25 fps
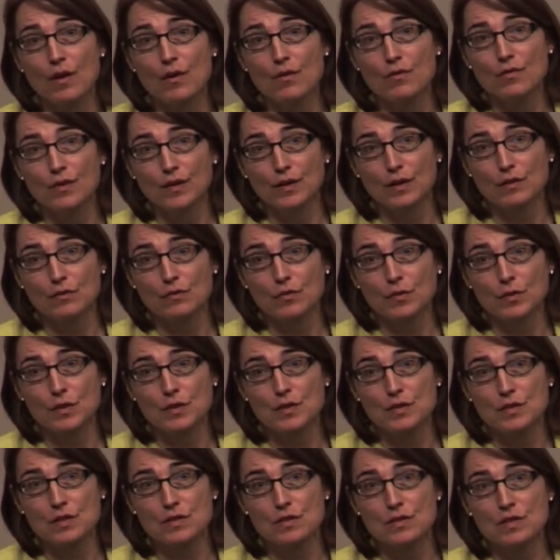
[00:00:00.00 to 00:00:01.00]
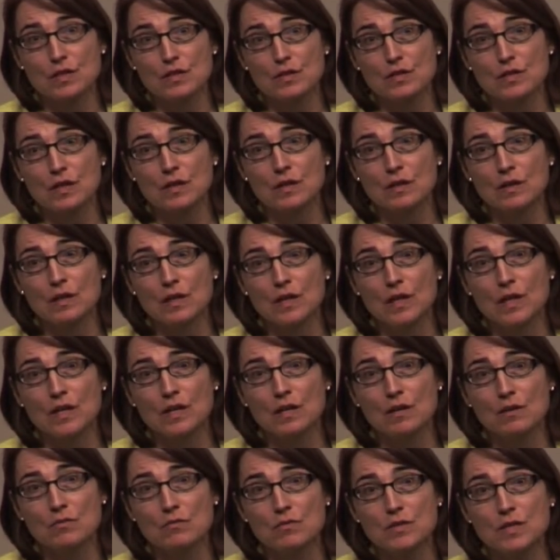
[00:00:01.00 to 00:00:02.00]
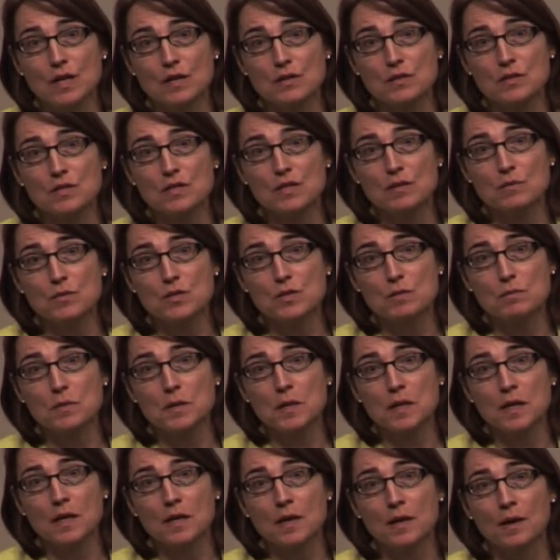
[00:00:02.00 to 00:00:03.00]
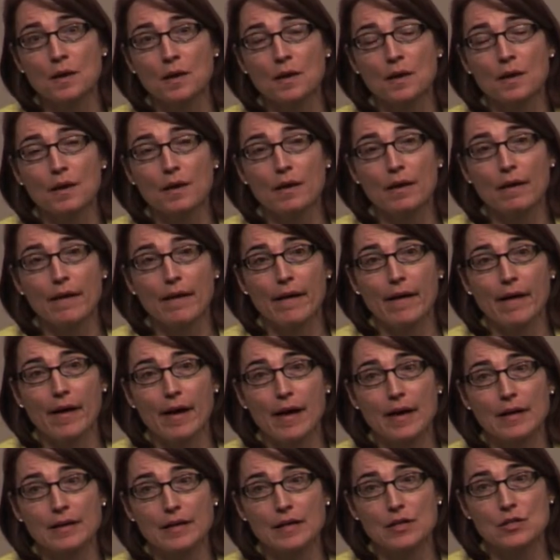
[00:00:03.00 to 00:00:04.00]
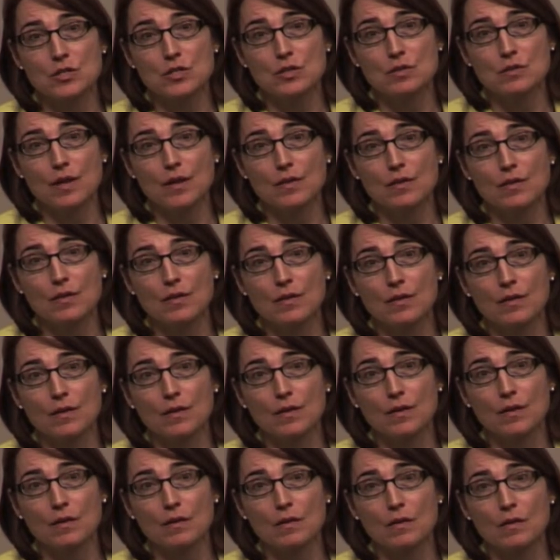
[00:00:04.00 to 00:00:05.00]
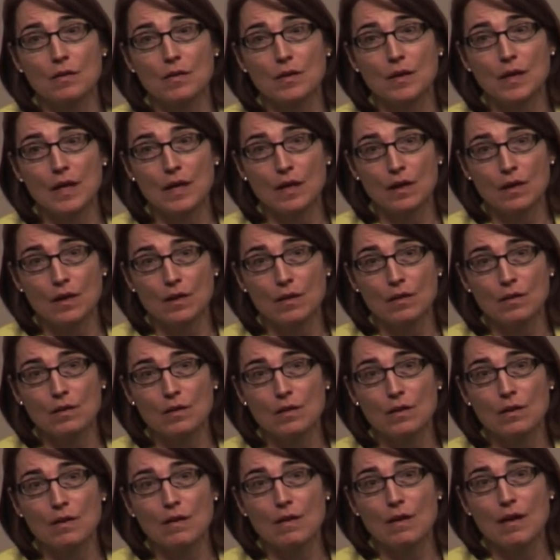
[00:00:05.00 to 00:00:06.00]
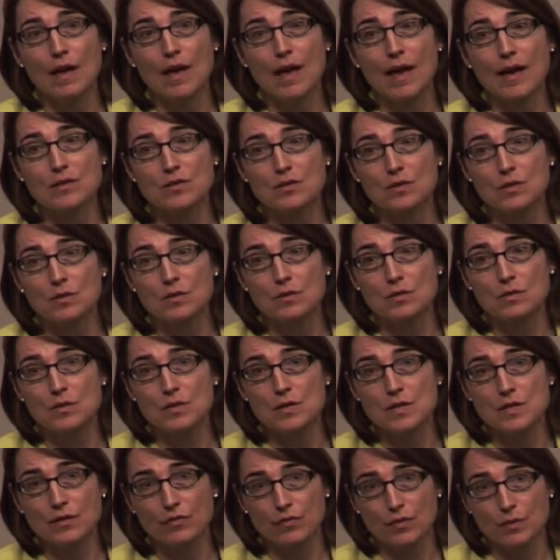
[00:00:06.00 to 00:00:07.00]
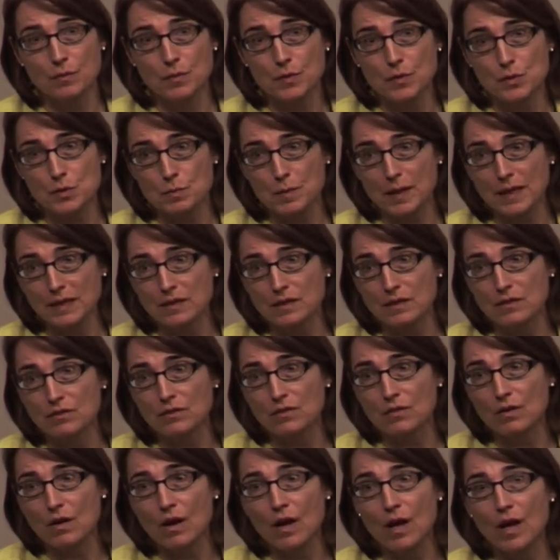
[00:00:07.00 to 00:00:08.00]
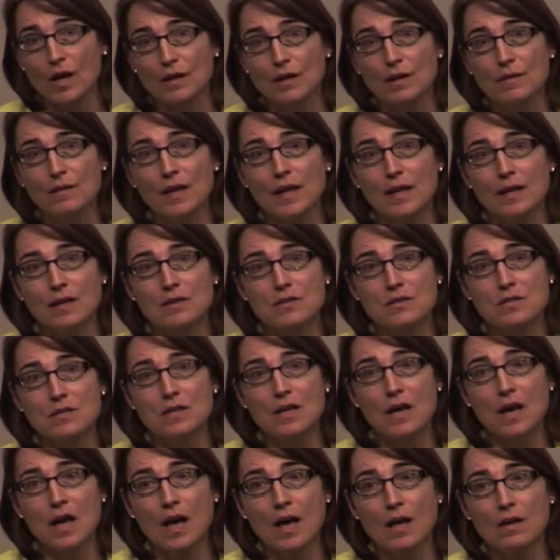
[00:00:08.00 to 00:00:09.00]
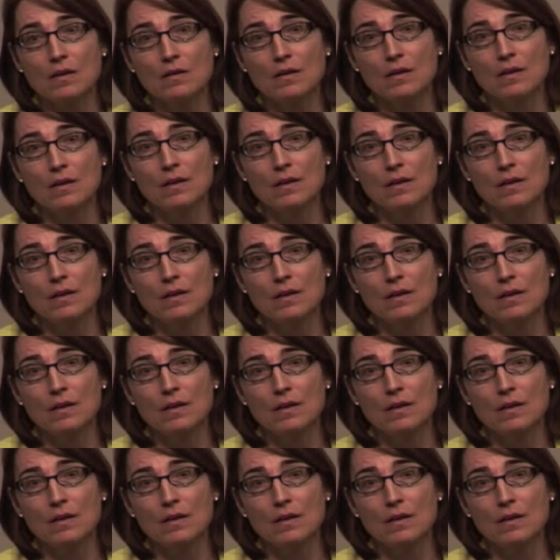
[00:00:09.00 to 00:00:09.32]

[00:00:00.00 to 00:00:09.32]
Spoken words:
funding foreign assistance, and it does seem to be an issue that the Hill has a different perspective on, and that is not